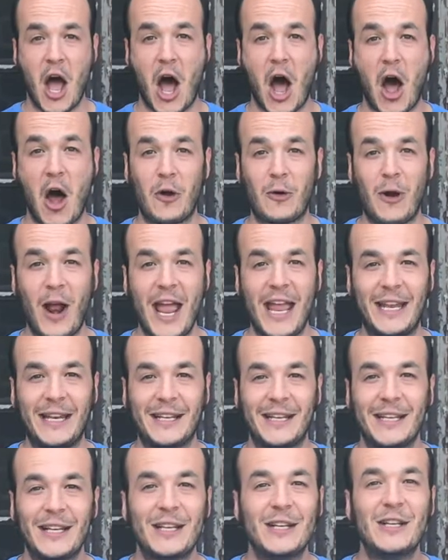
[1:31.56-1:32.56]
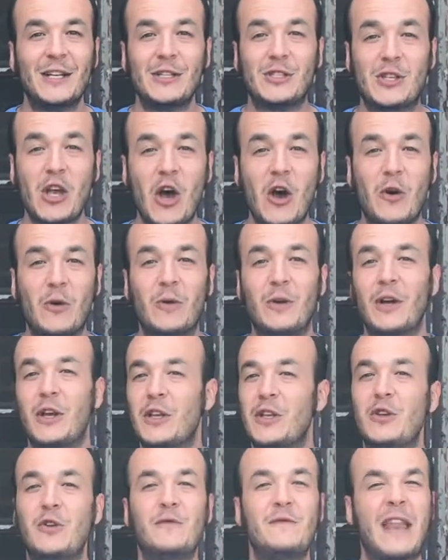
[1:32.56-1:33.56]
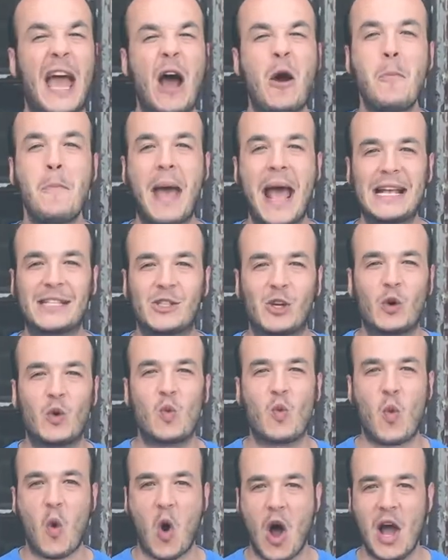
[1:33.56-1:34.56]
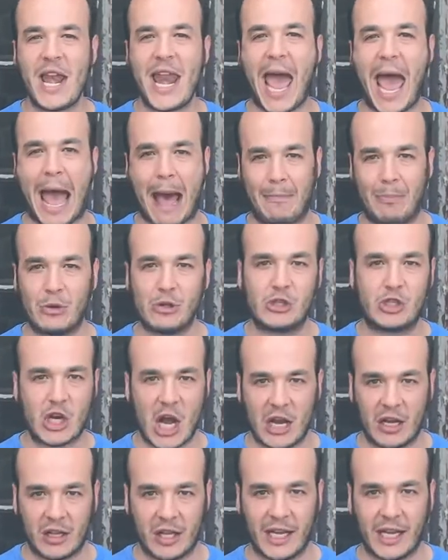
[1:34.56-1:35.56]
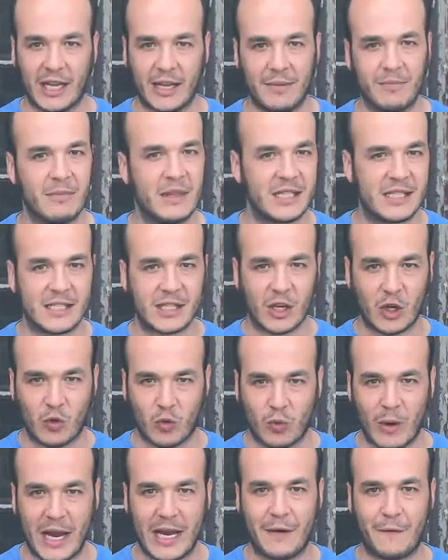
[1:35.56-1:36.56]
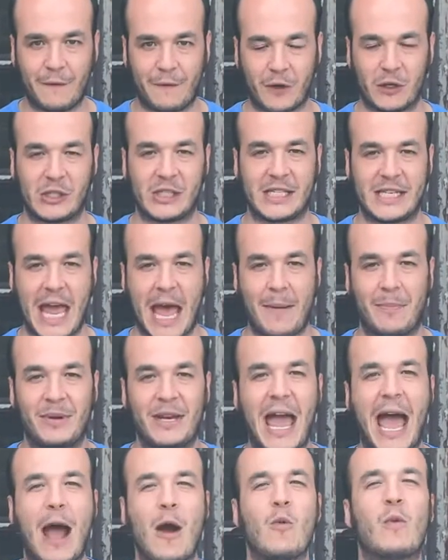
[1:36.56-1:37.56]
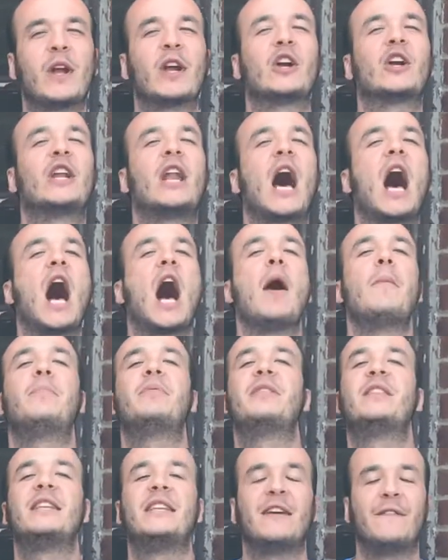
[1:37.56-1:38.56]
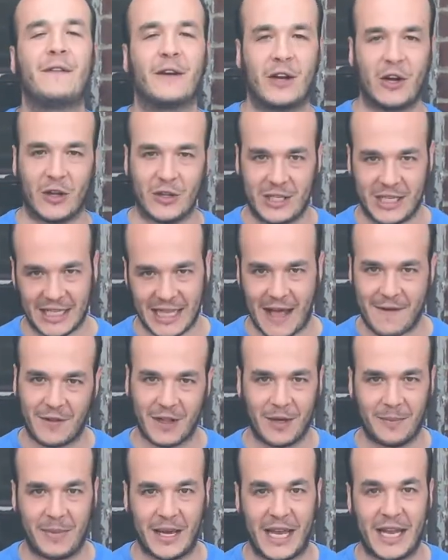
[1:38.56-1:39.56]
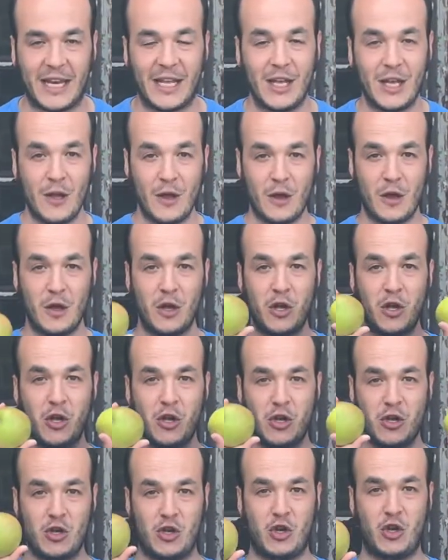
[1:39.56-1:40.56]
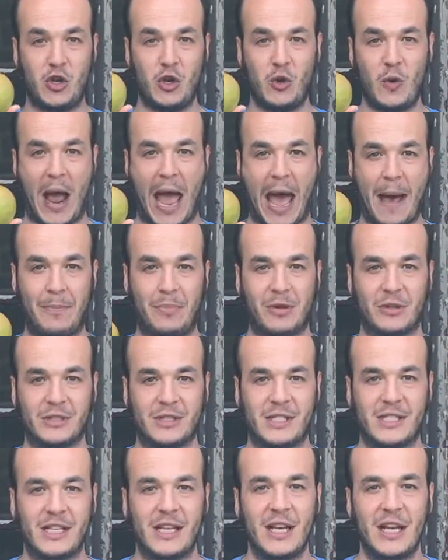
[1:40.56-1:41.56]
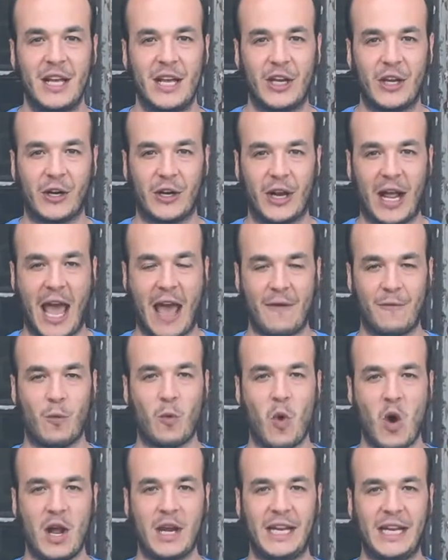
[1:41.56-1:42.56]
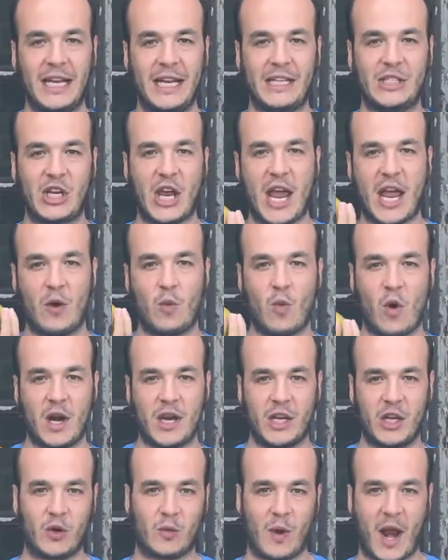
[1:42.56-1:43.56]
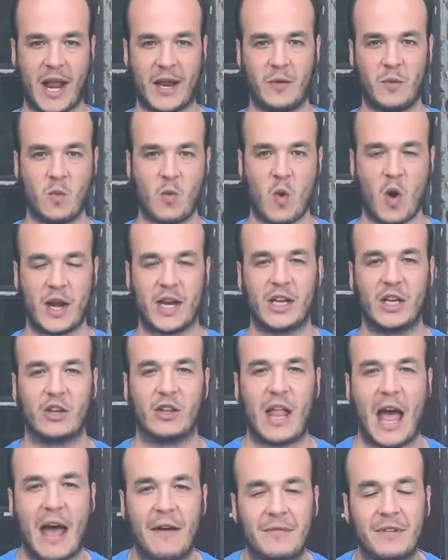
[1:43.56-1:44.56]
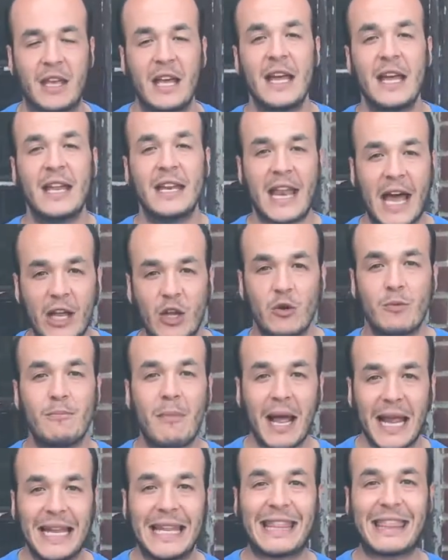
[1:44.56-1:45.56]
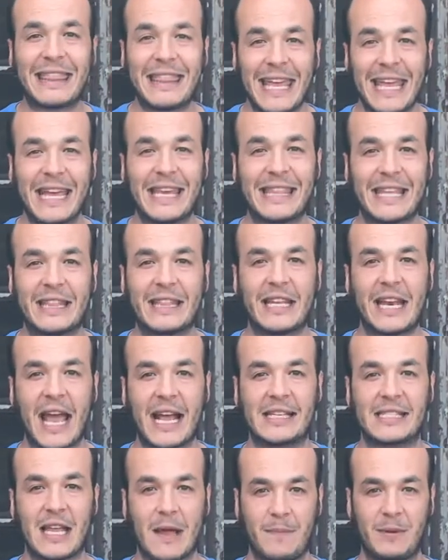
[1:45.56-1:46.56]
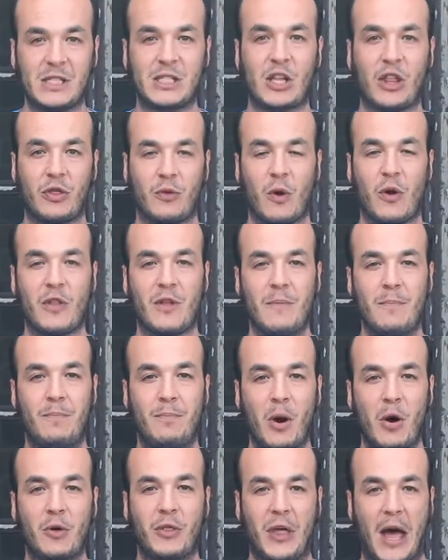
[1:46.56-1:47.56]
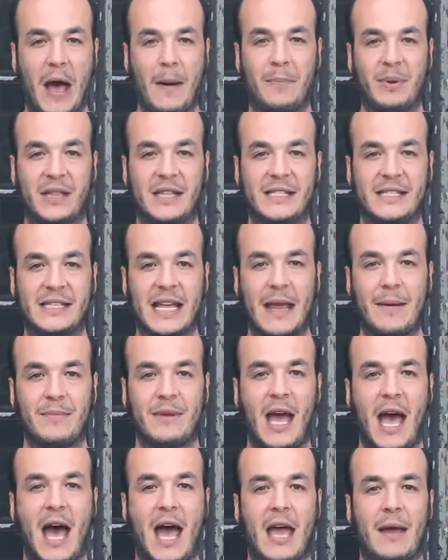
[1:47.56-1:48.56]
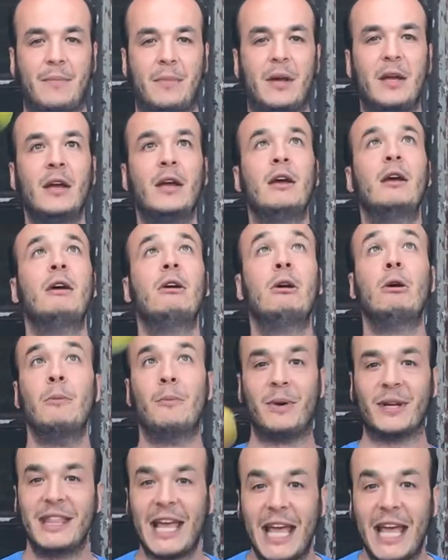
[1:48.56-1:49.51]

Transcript: Alright, so you've now mastered one apple juggling. This is a great first step. Now we are going to up the difficulty level a bit. 2 apples. You're going to have one in each hand, one in your right, one in your left. Now you might think that the next step is to throw them both up at the same time, but